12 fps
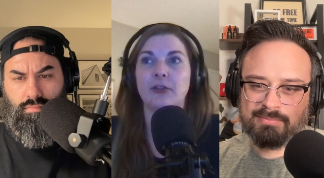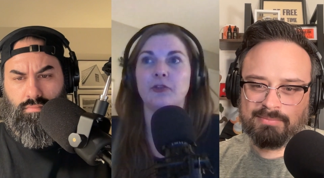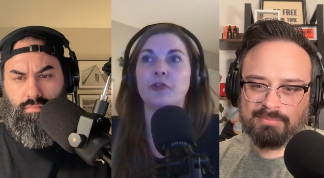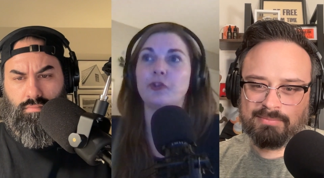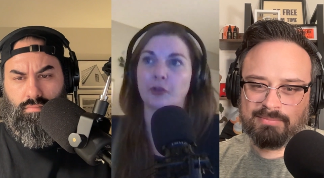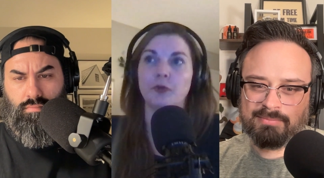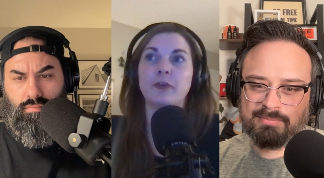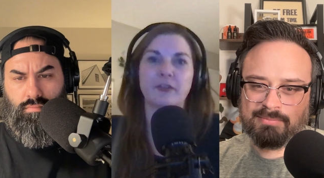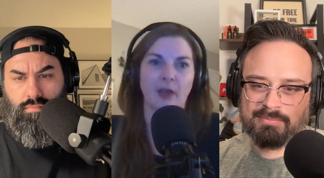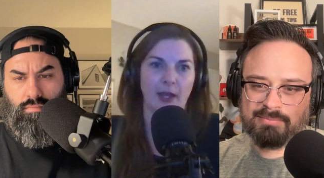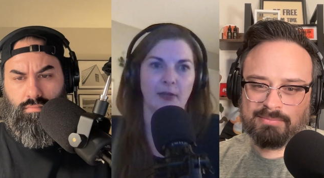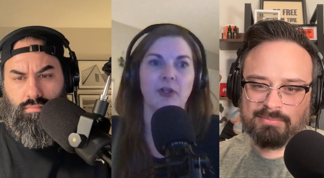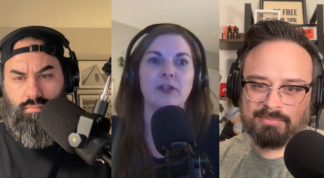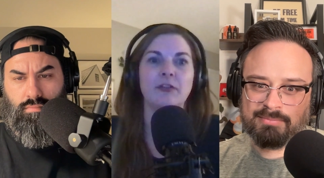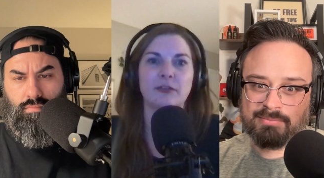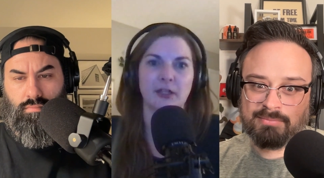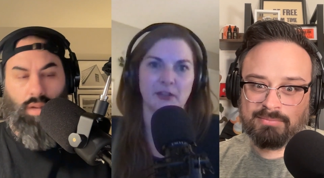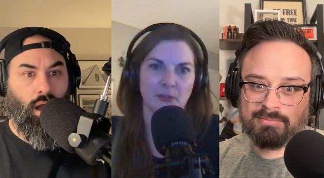Speaker 1: shoots
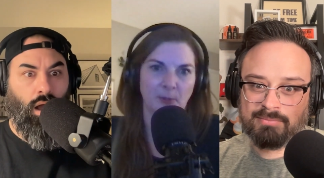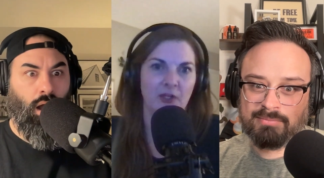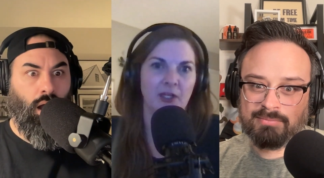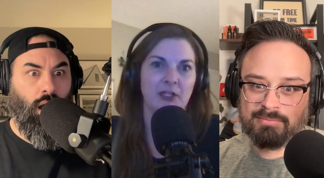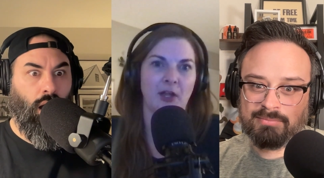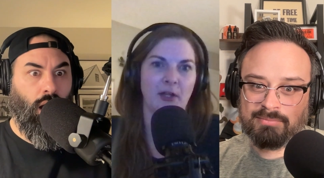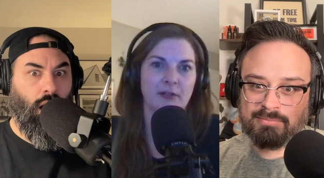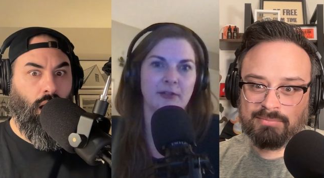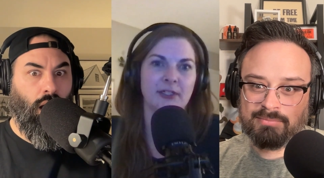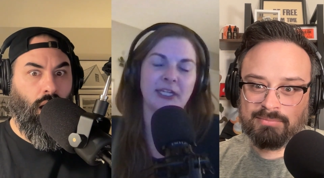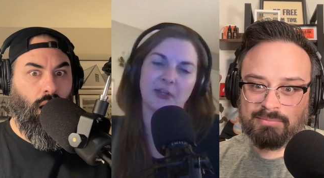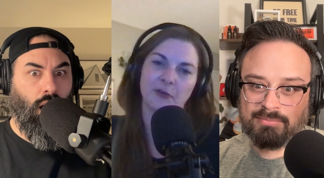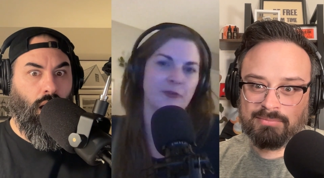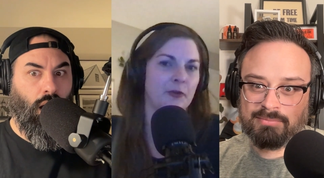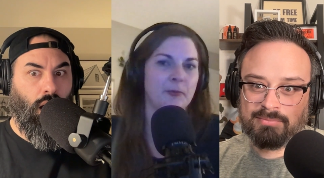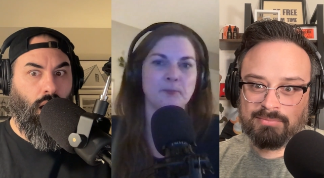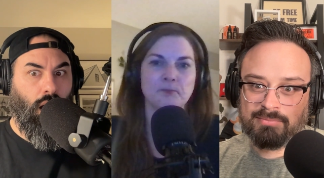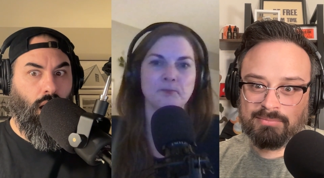Iris in the parking lot and kills
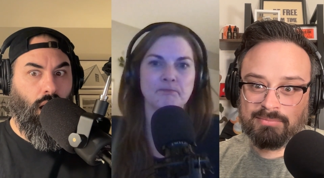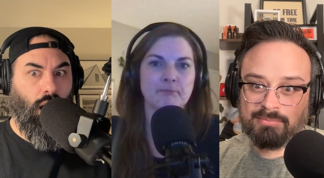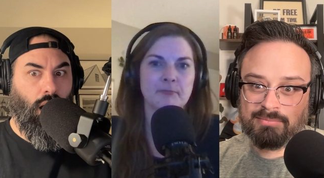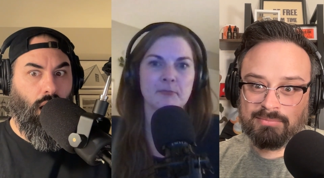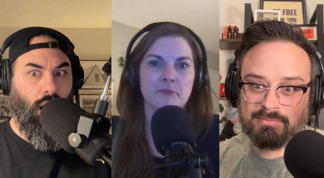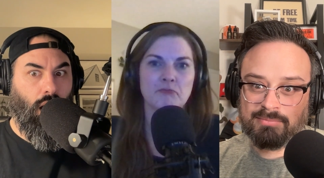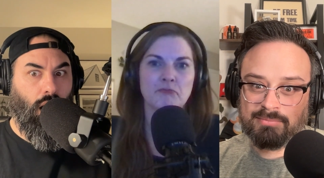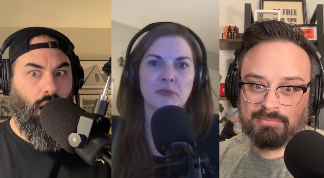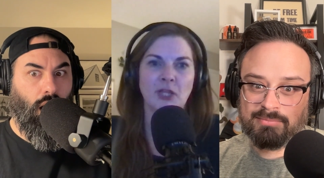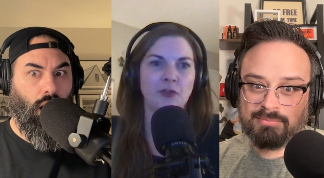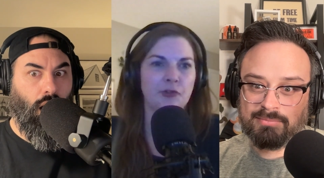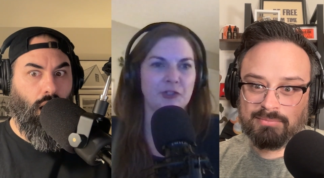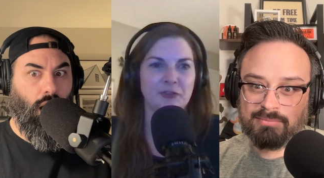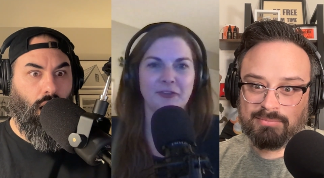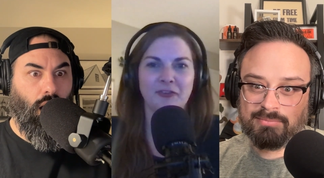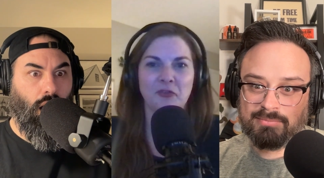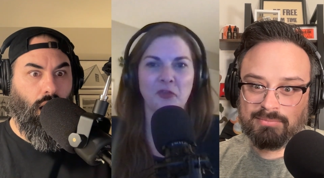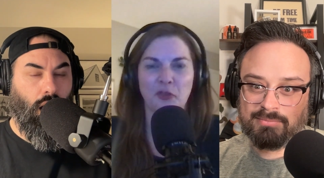her.
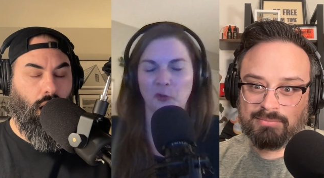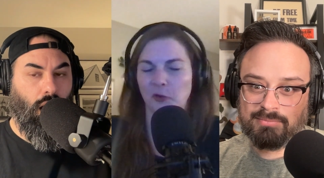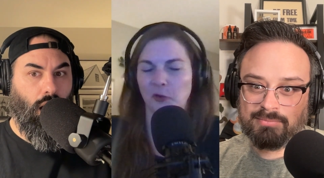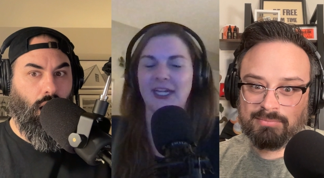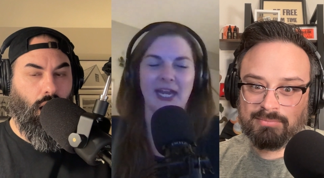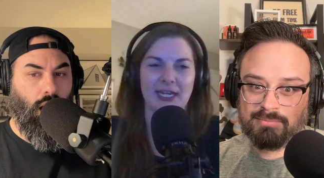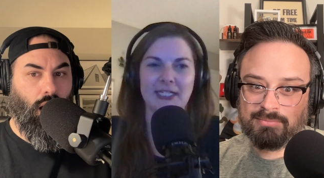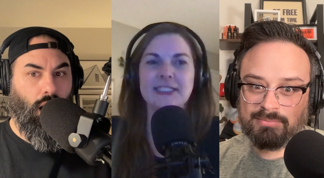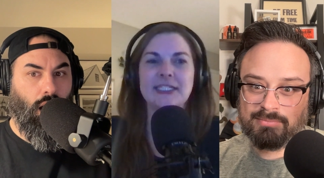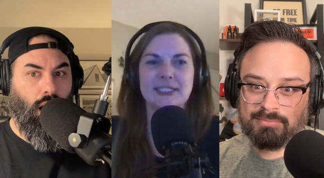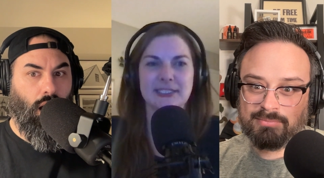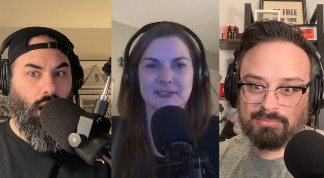She's 38.